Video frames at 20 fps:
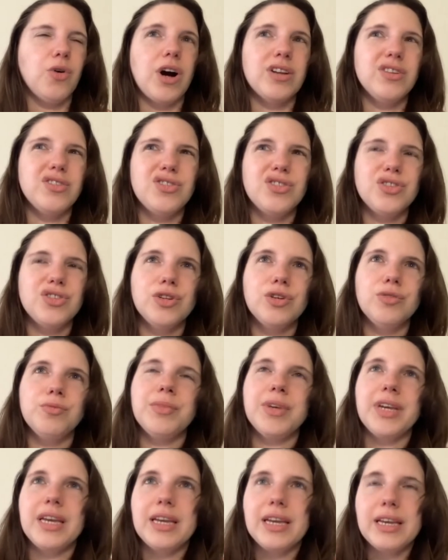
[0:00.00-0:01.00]
On
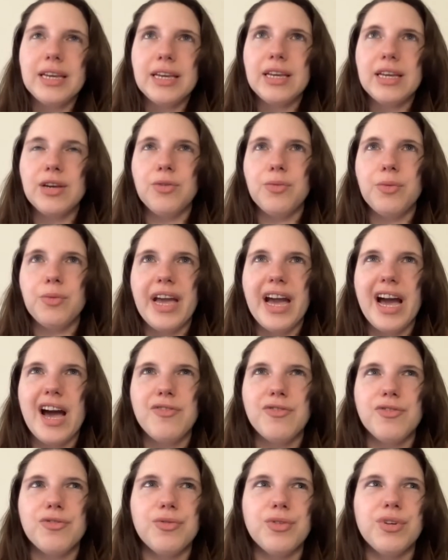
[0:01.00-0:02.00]
Zoom, we
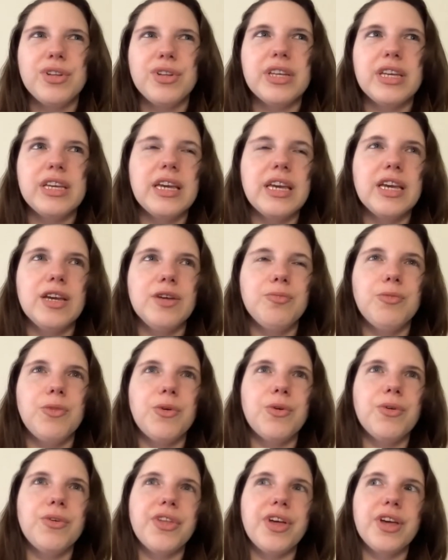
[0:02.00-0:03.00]
haven't really hit
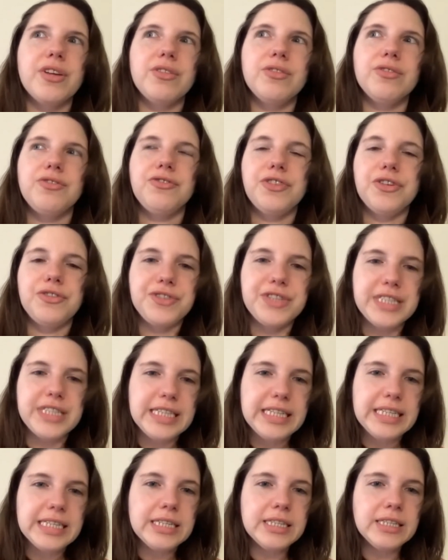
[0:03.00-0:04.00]
more than
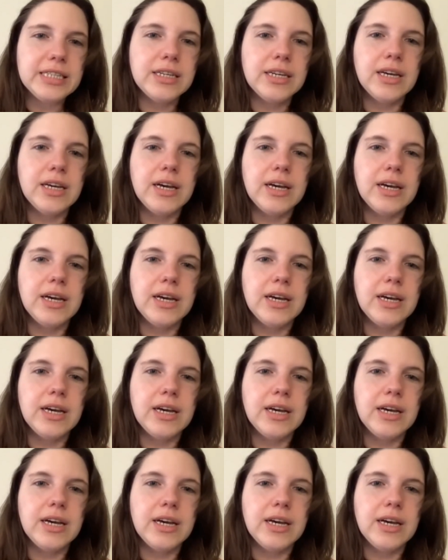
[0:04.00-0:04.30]
15,